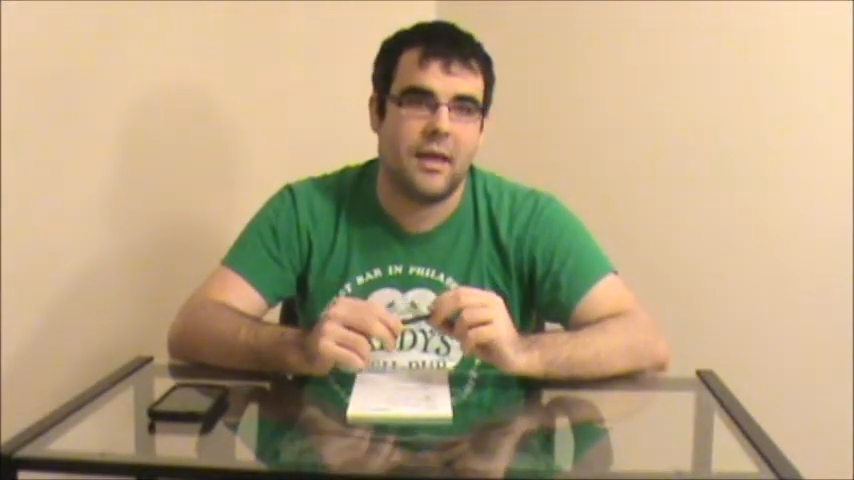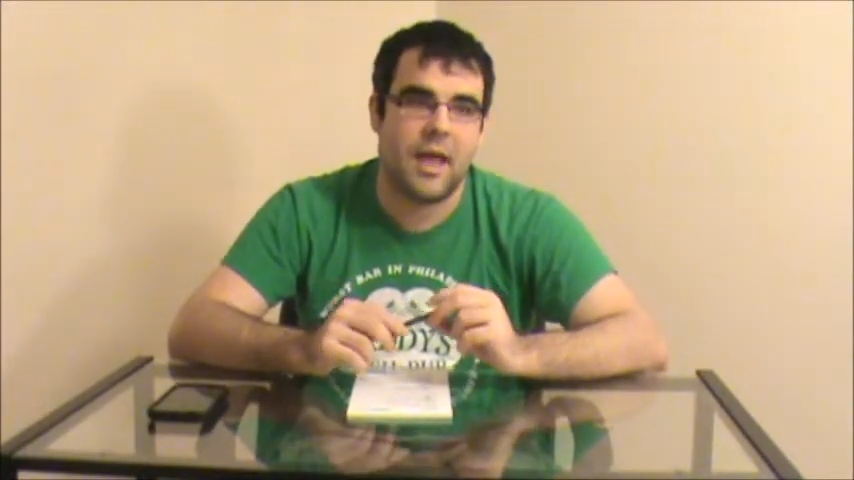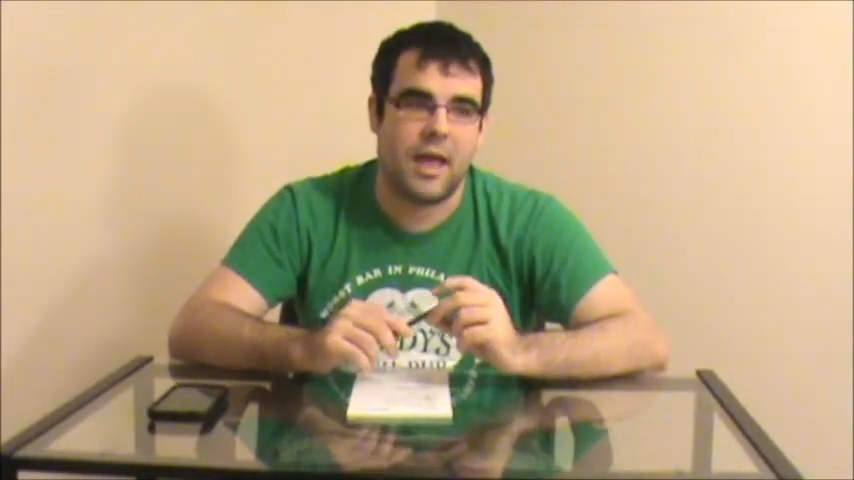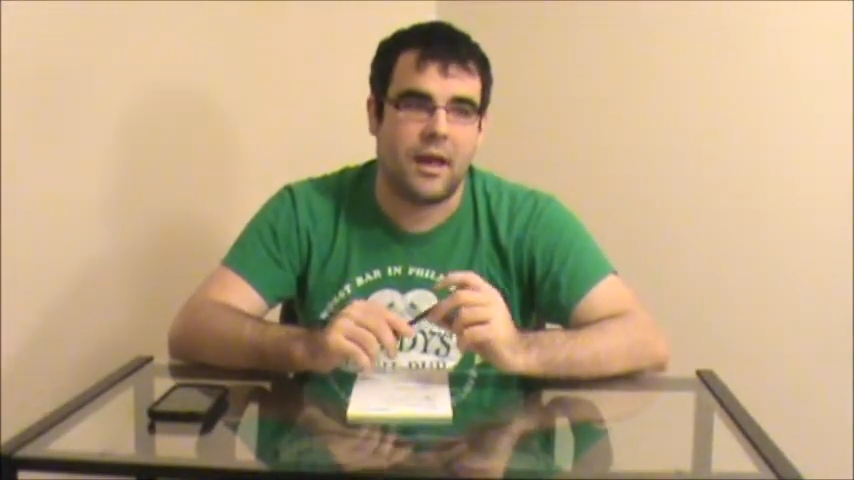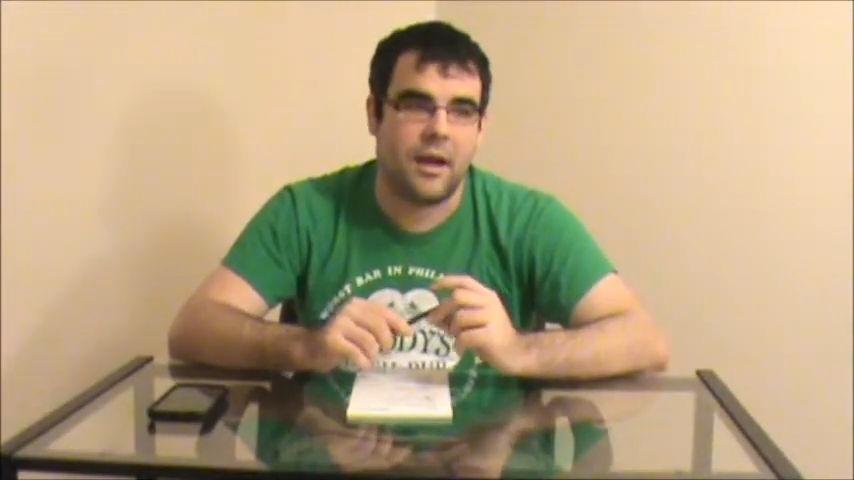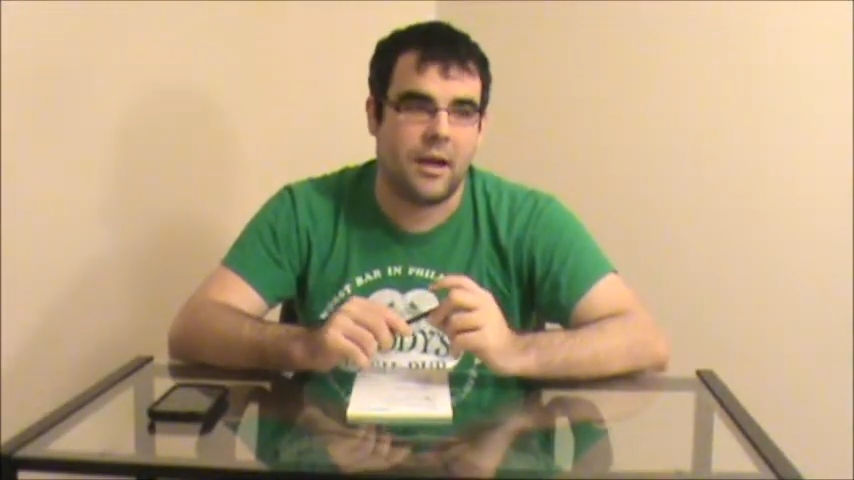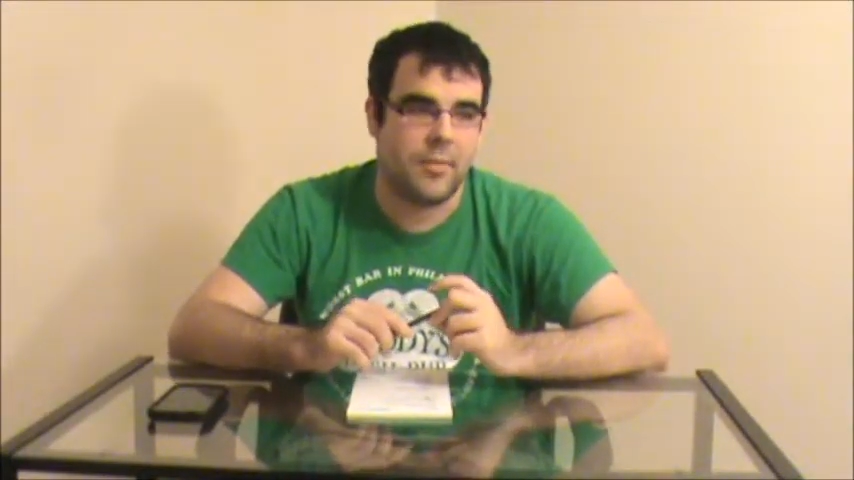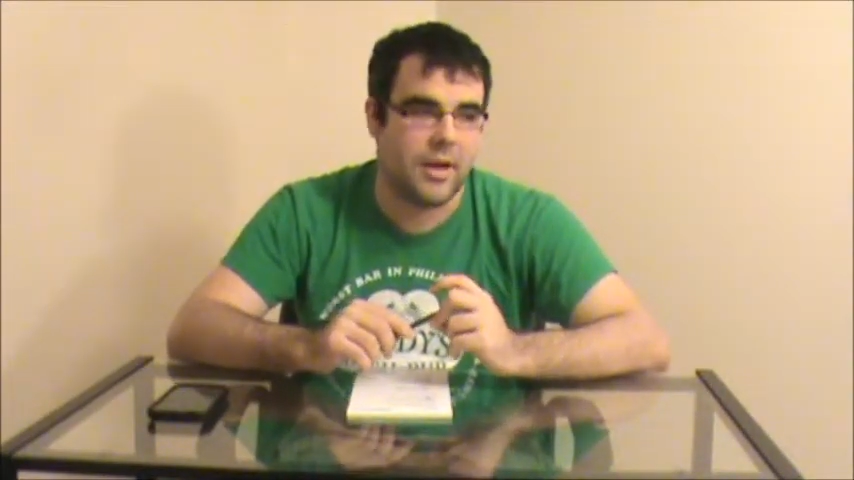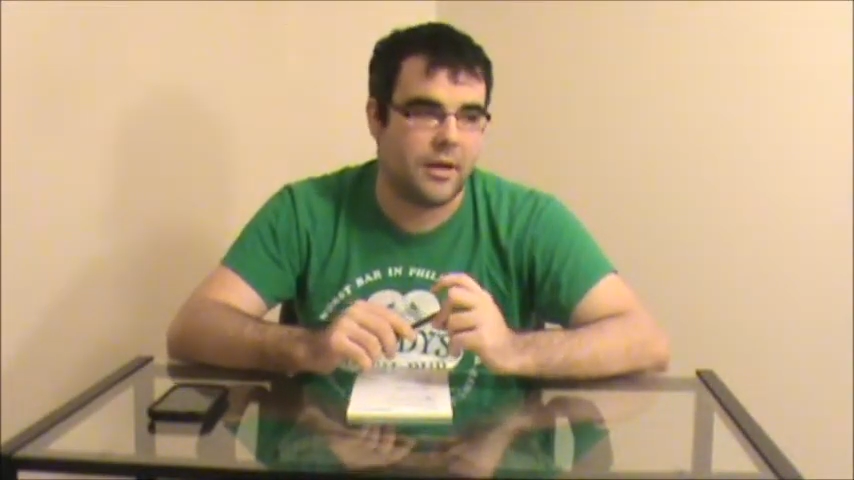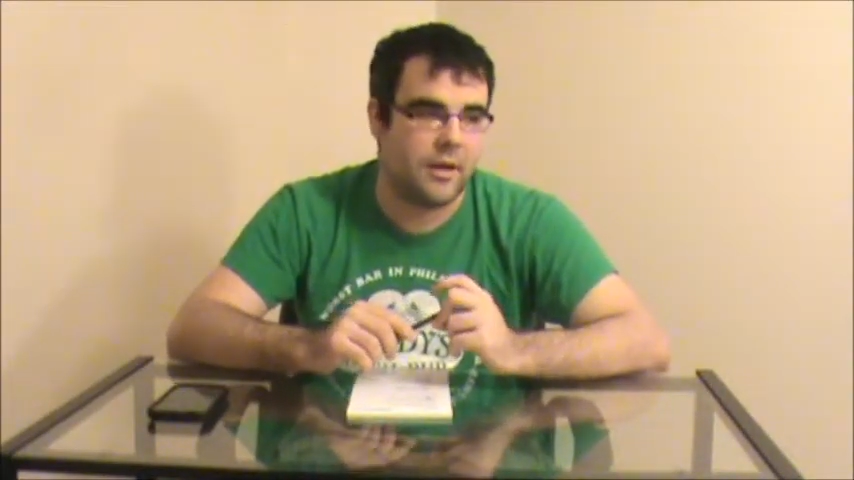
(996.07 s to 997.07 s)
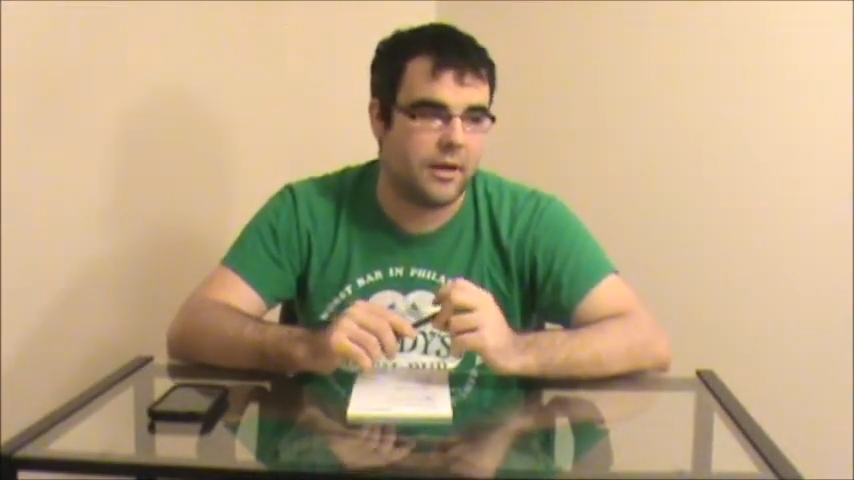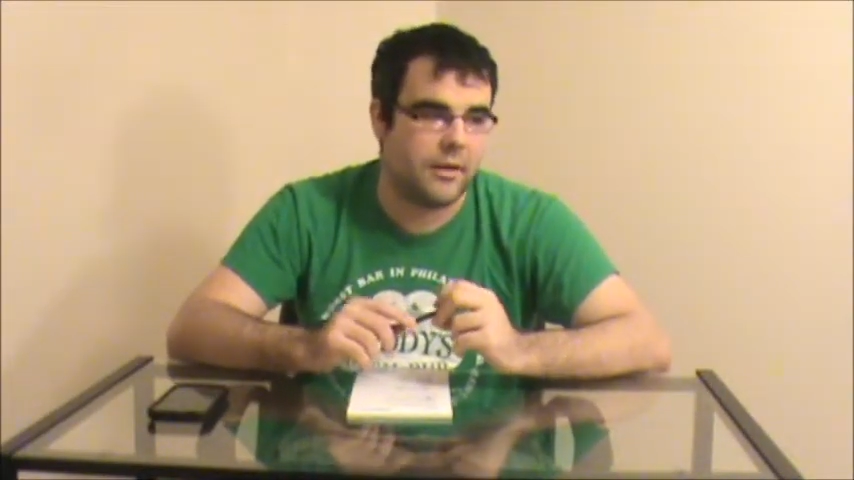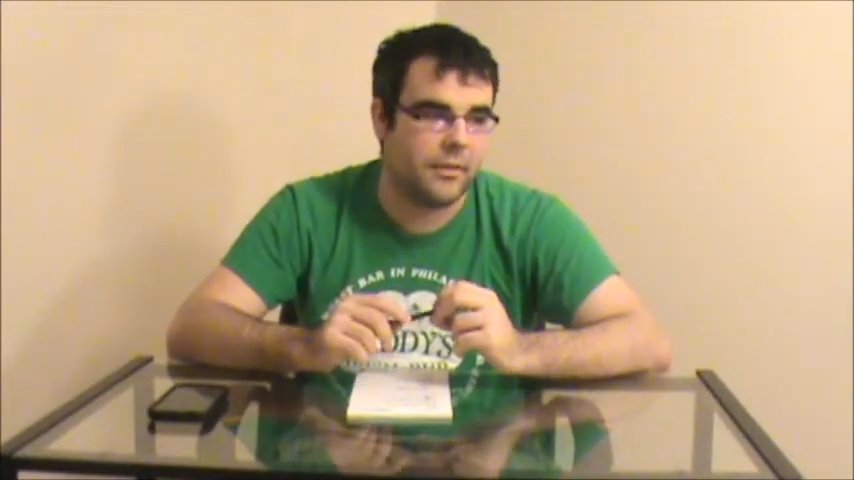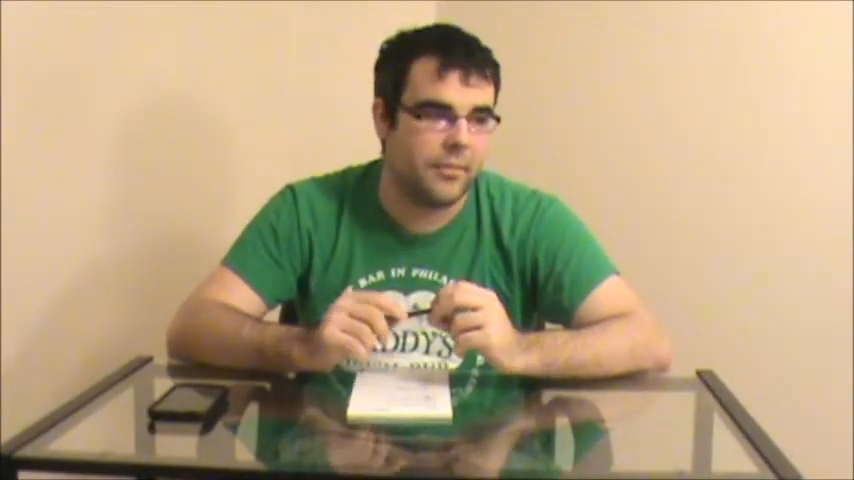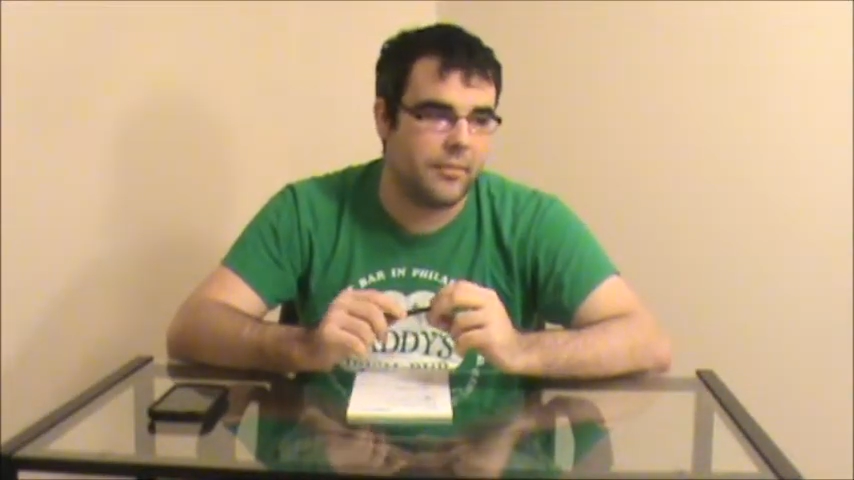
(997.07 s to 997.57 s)
And I mean,
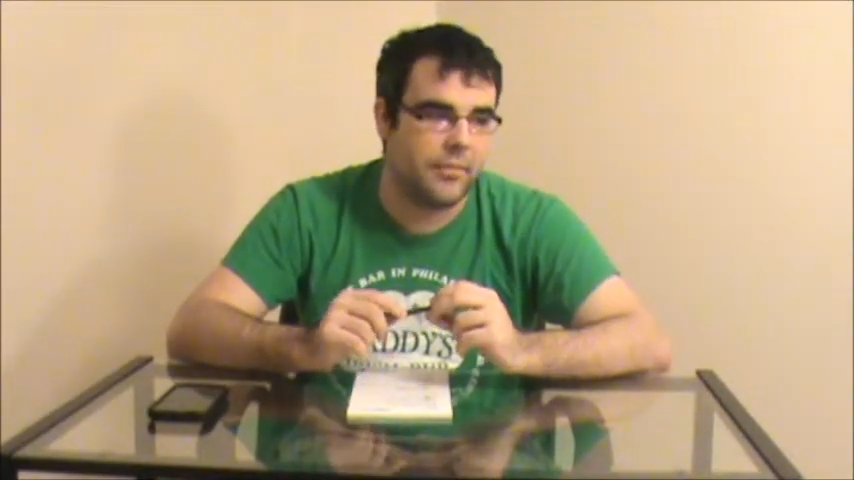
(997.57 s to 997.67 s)
uh,